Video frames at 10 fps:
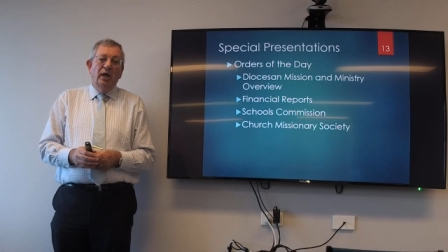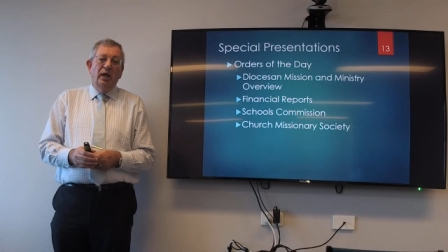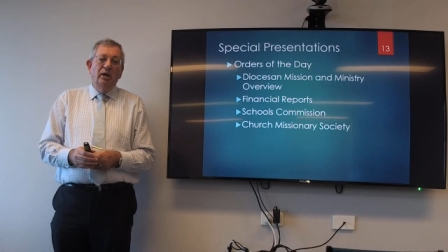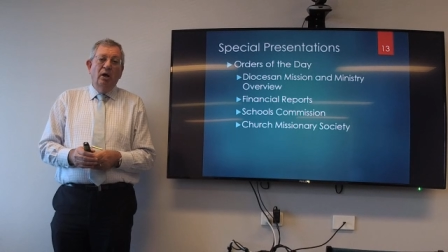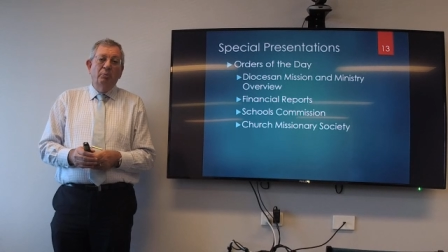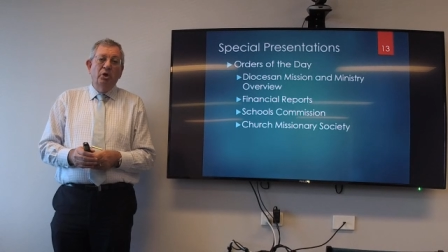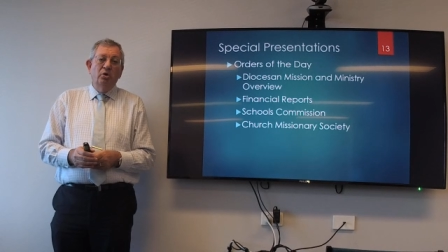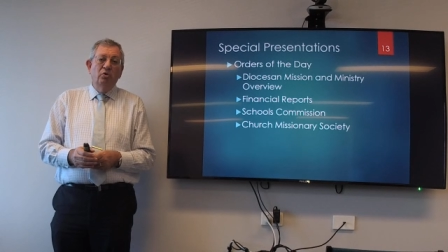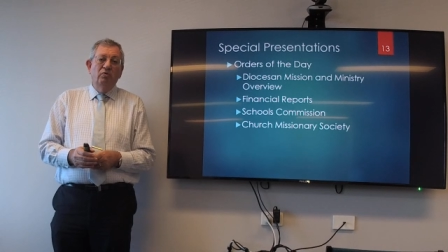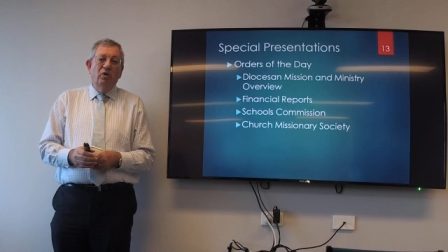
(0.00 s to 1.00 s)
And I'm going
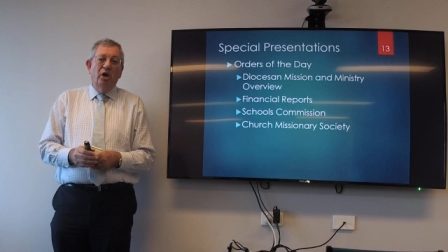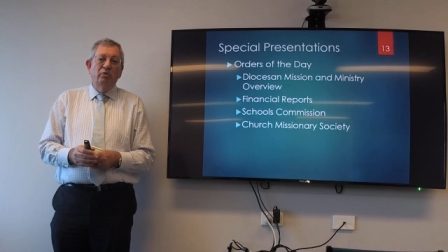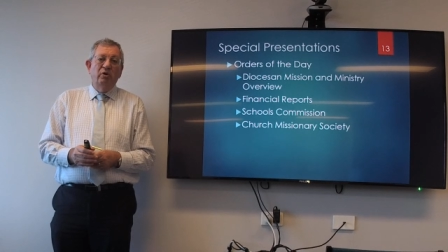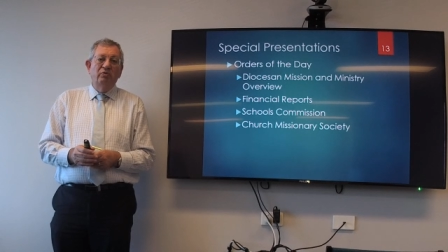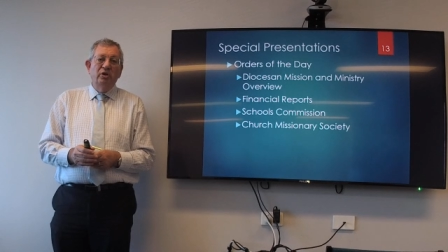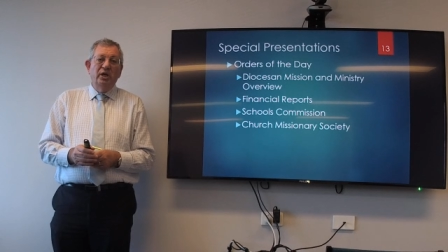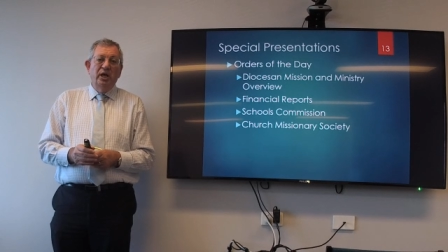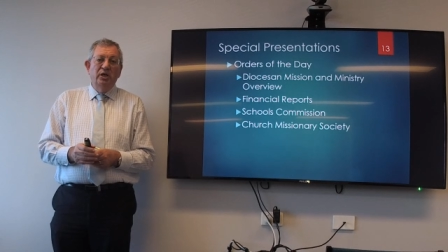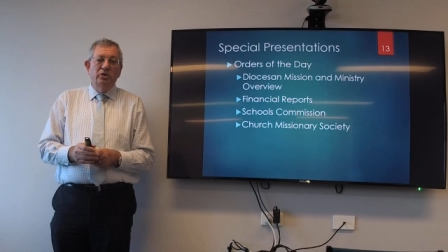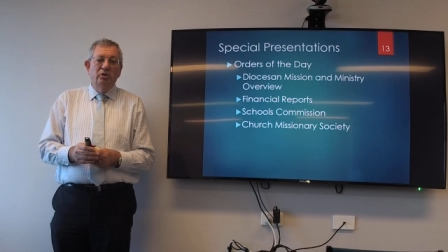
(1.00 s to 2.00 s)
to invite Reverend
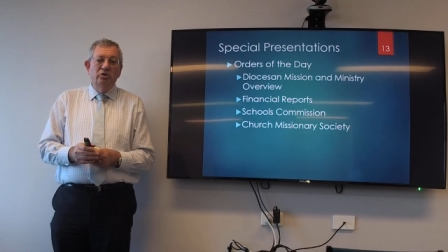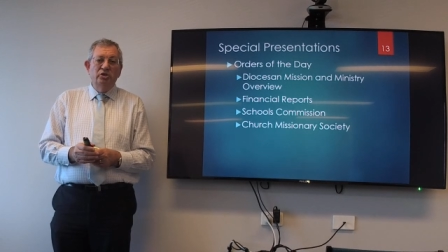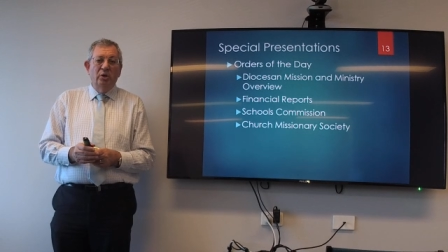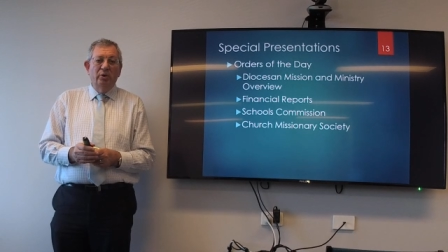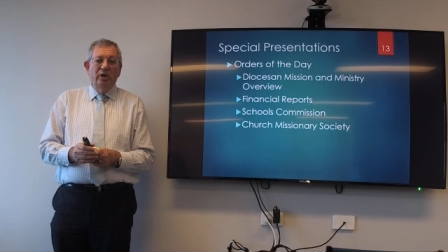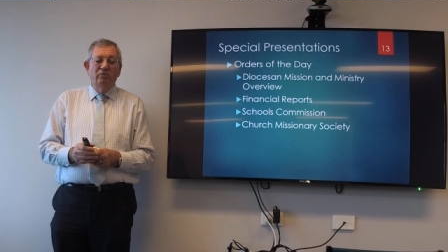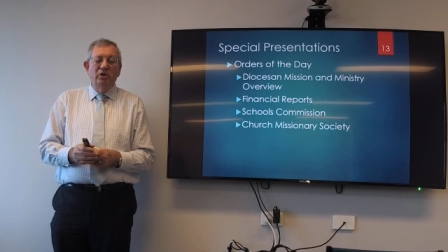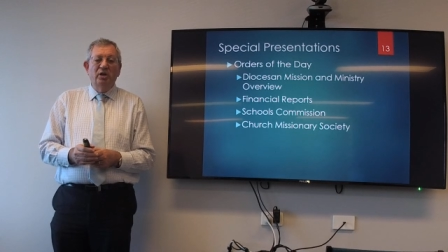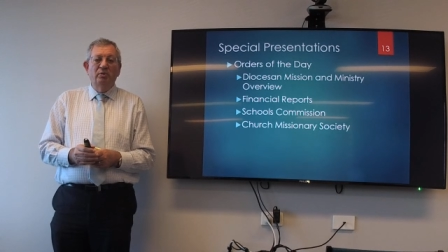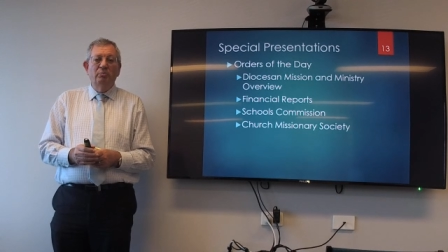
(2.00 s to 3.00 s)
Canon Zoe
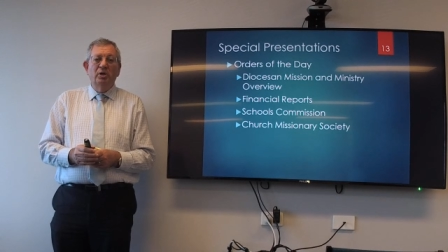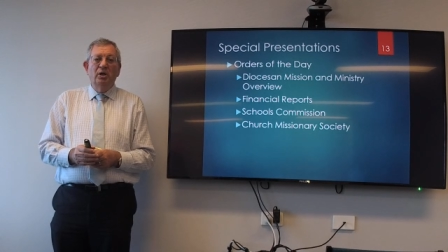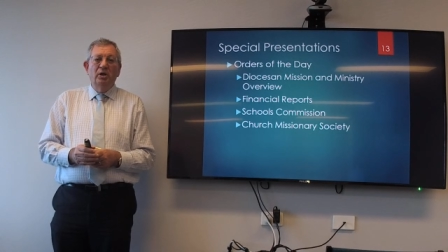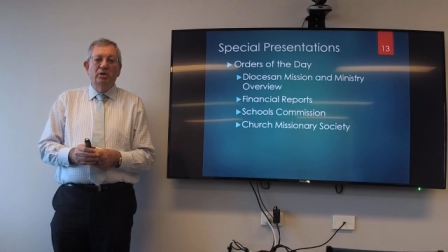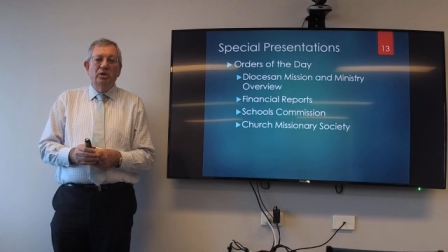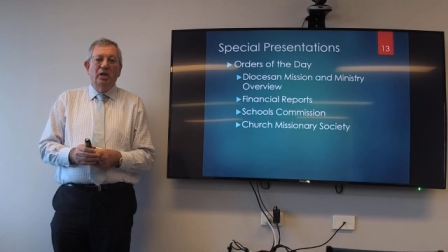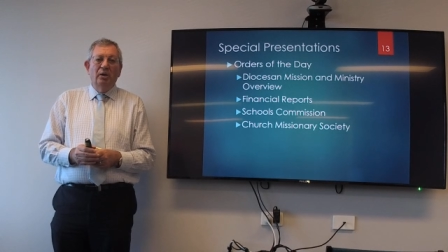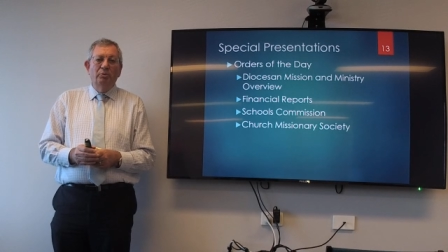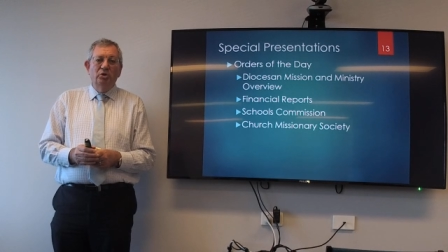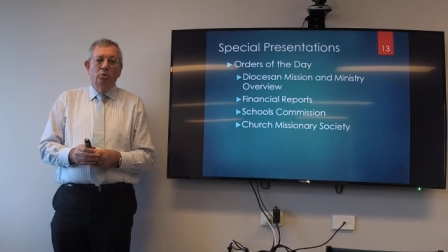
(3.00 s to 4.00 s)
Everingham to
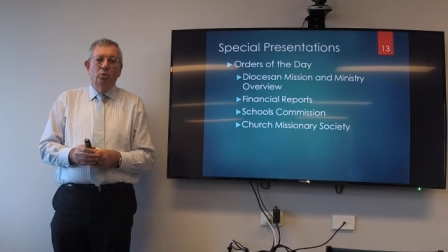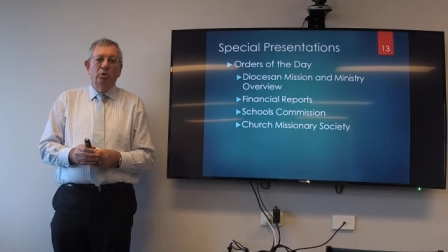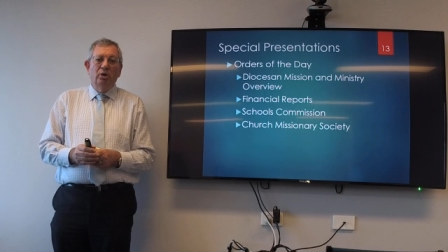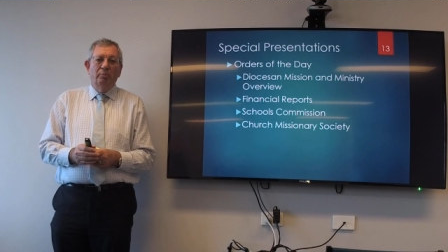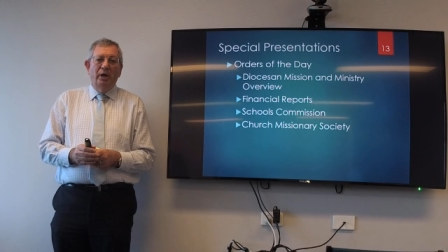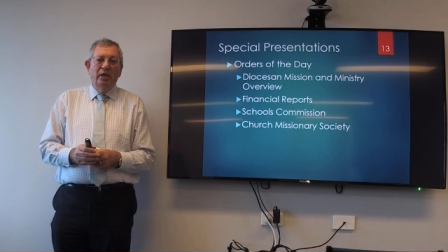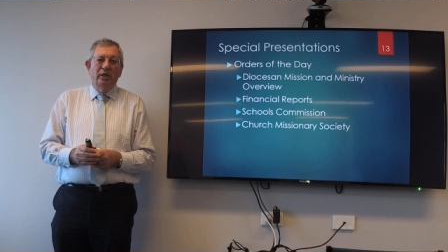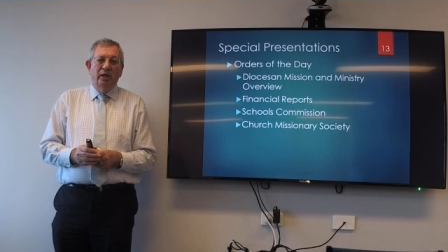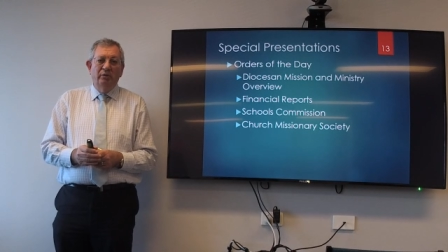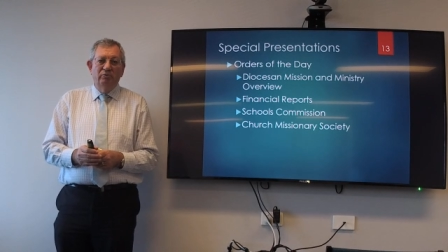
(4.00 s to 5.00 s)
come and talk about
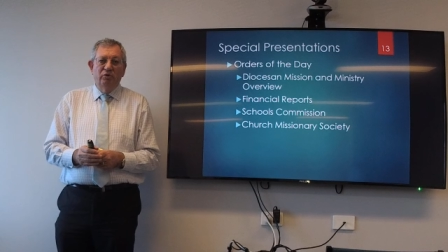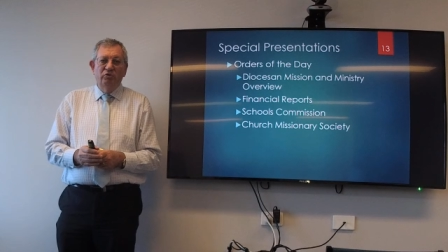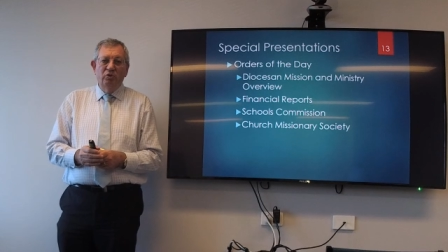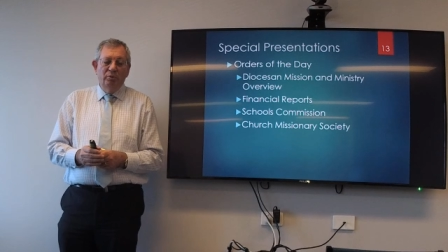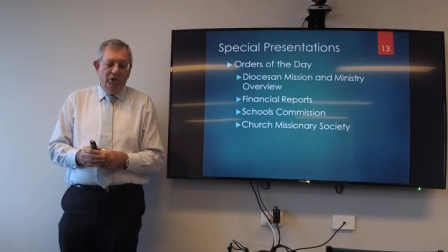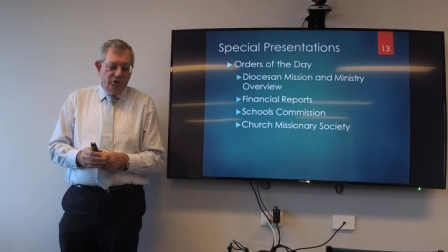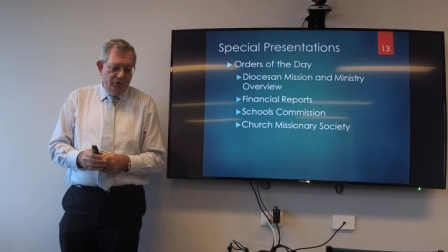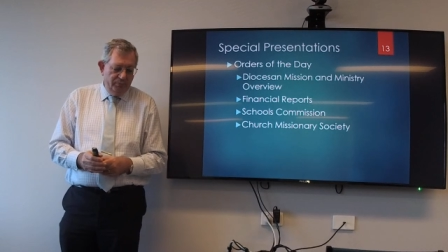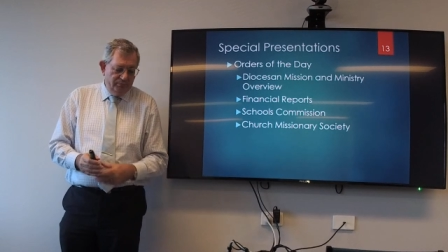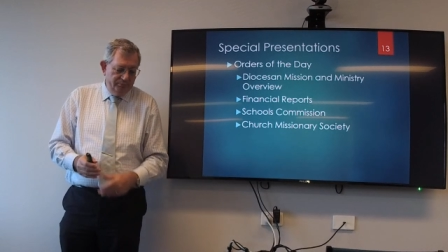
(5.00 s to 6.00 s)
that for a few minutes.